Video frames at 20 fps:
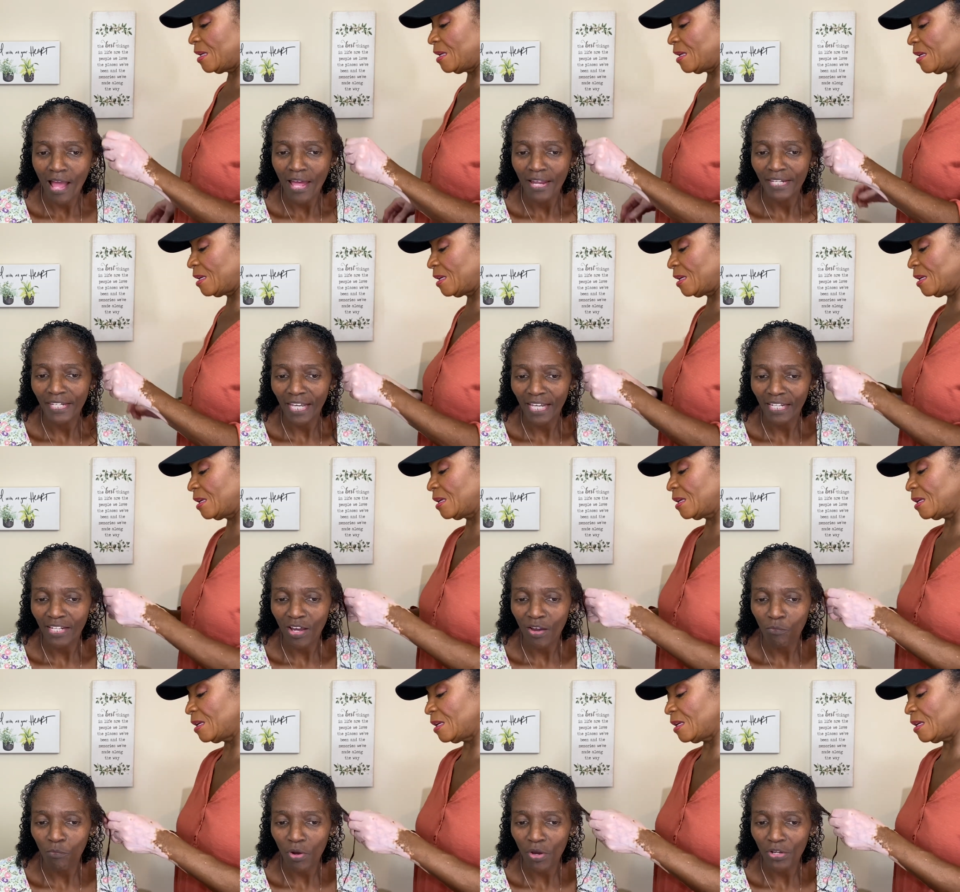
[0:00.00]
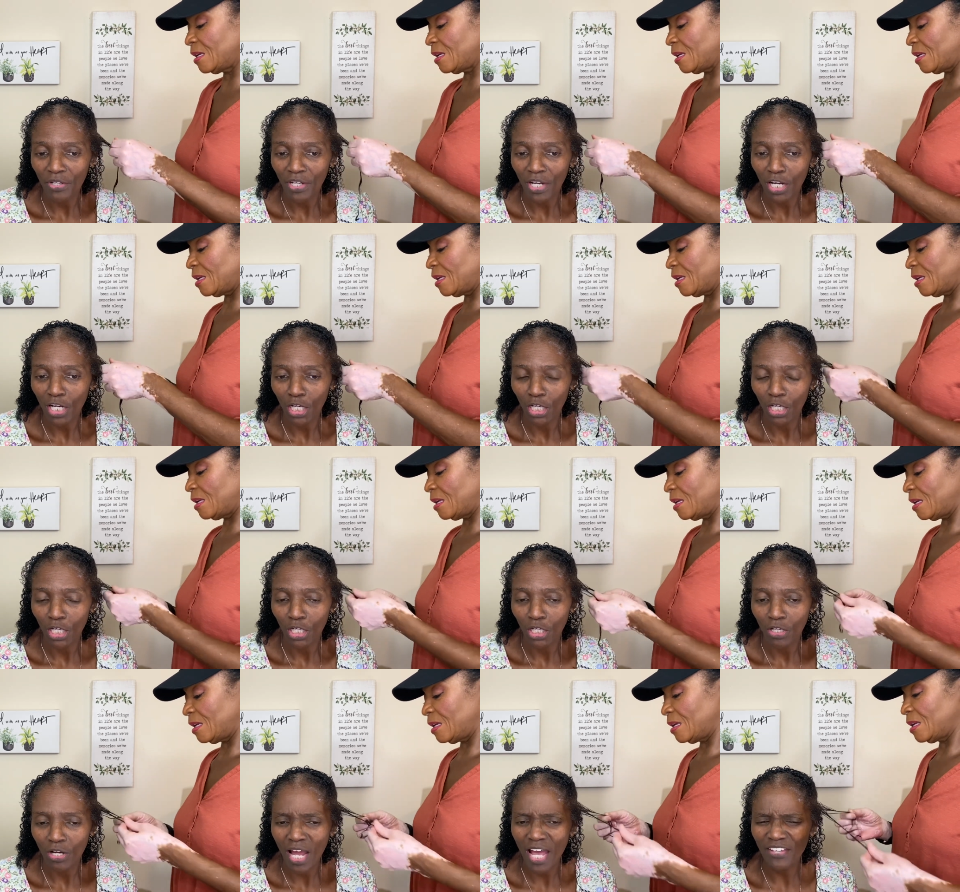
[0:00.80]
Speaker 1: They don't want to curl.
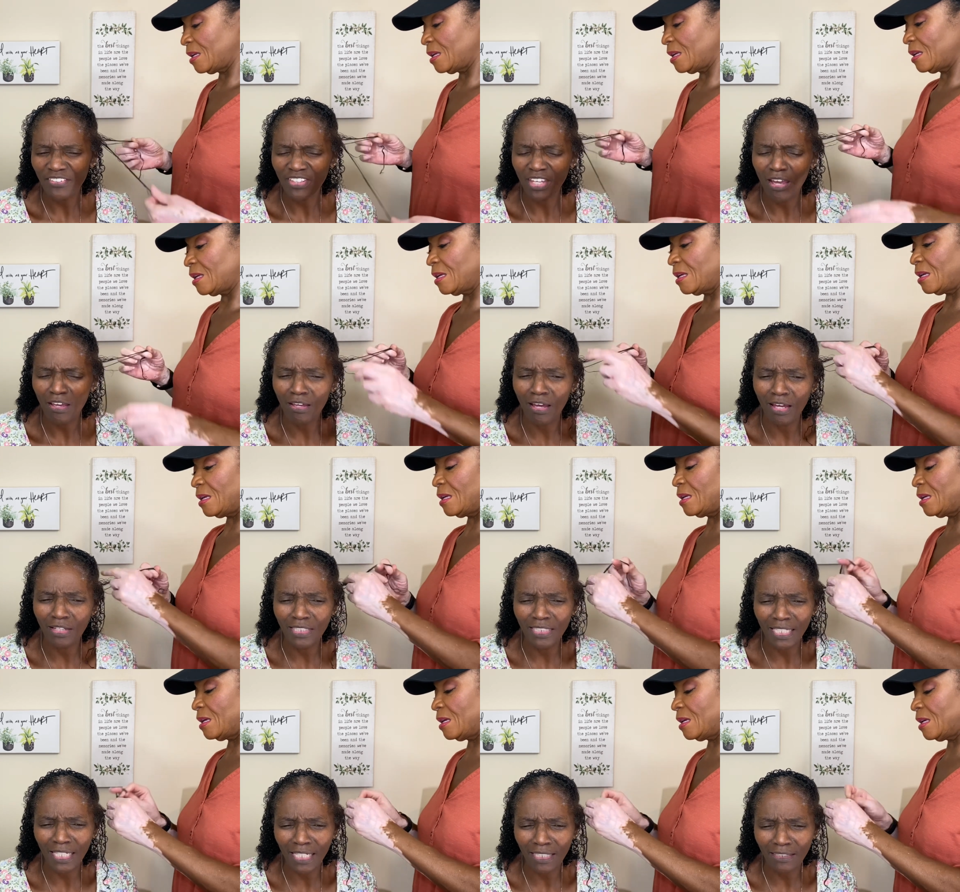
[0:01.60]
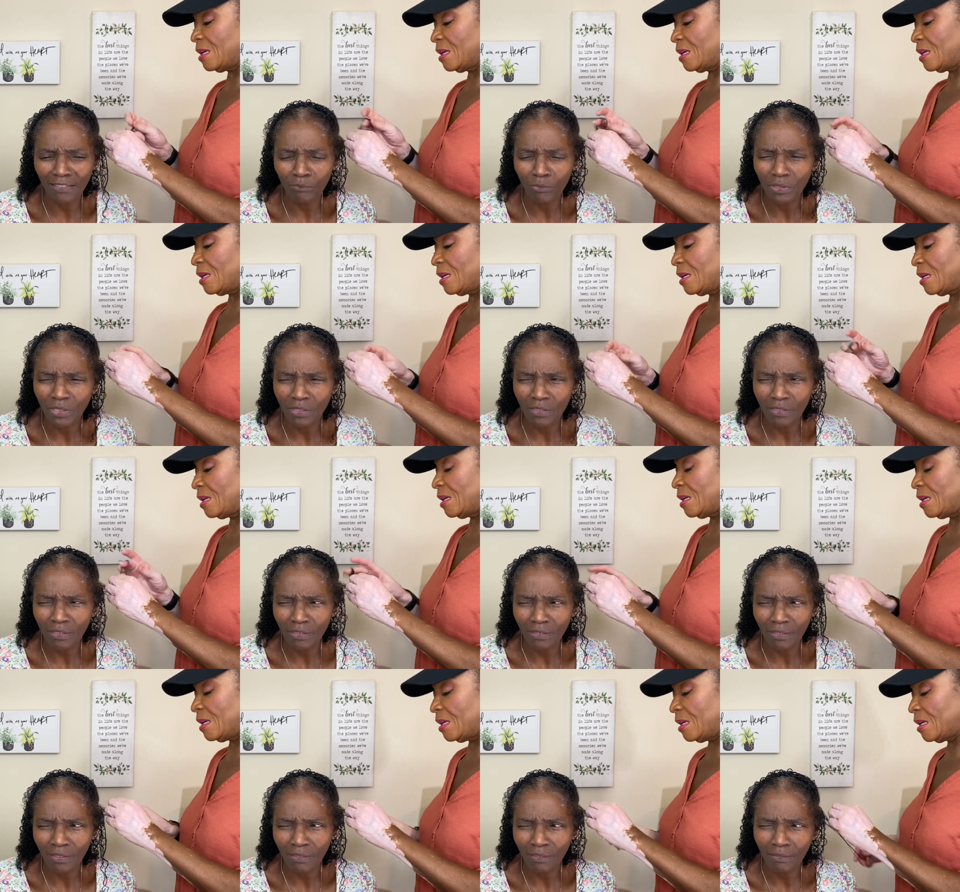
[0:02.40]
I saw a tick was it
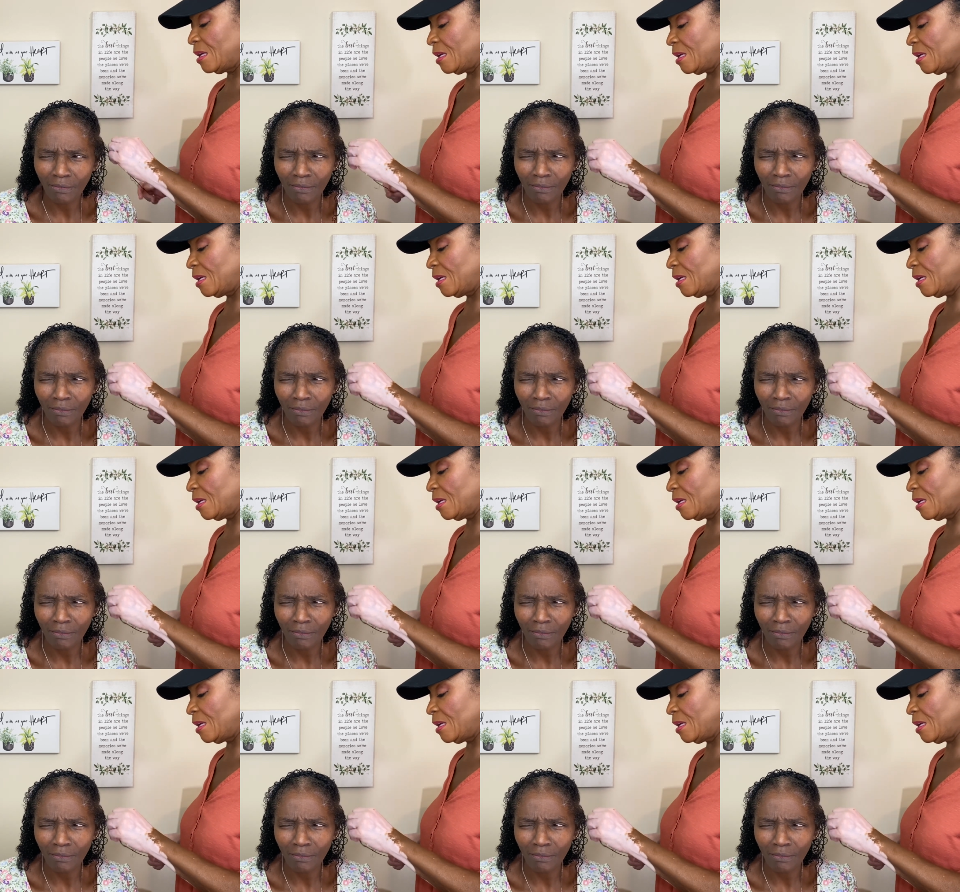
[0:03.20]
TikTok?